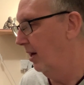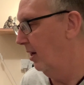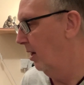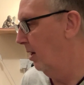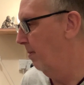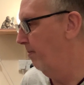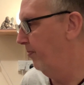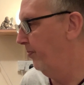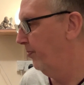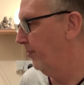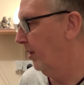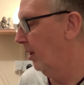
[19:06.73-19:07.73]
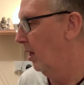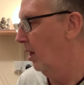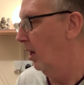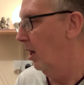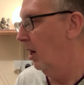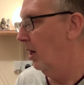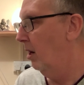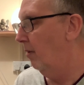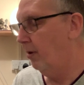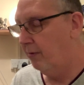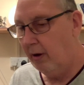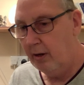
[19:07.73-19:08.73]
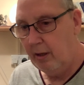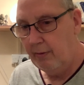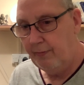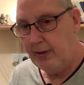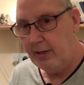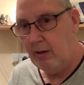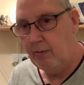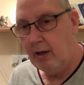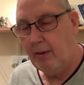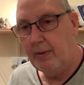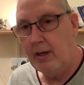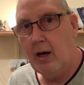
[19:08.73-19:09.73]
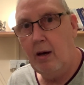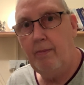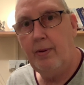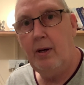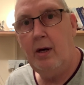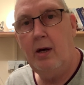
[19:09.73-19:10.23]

And I've got another video coming up.